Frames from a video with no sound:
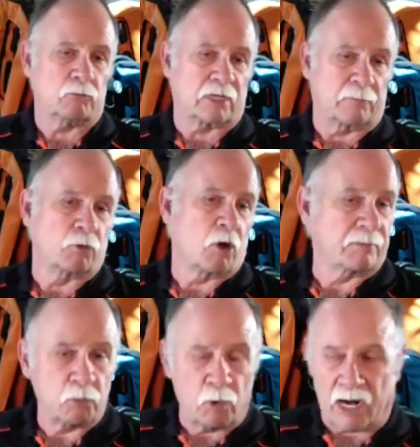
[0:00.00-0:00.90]
When I'm
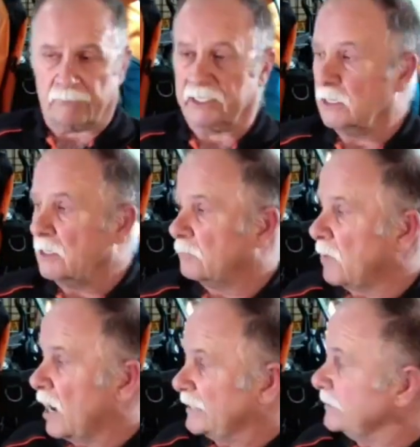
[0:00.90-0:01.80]
normally wearing
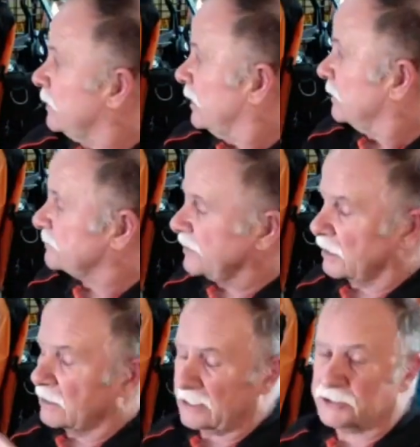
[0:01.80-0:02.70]
my
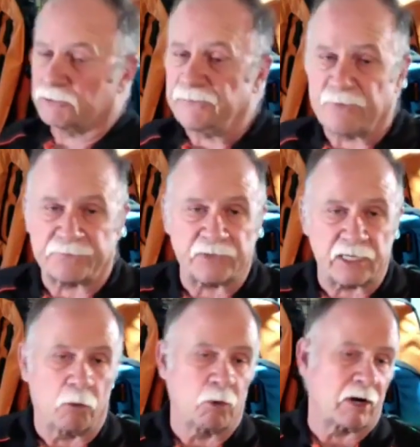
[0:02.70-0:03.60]
TLS 350,
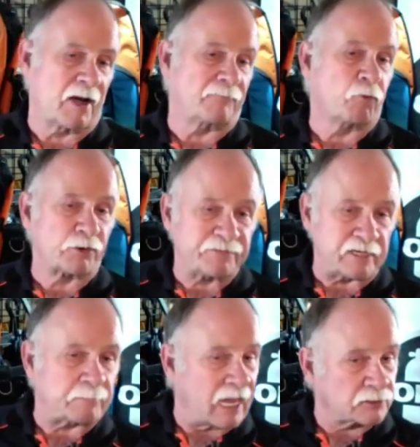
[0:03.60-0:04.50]
I'll wear about
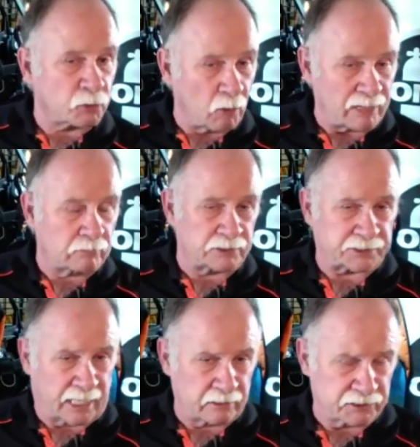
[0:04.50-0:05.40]
14 pounds of weight with a
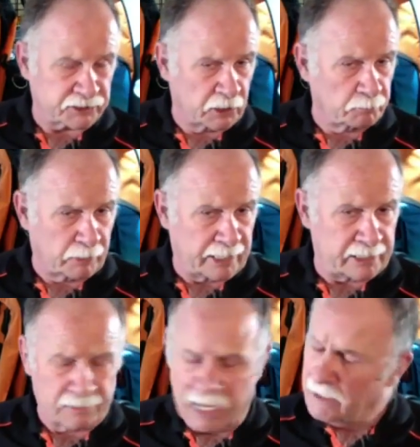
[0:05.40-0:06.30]
stainless steel plate.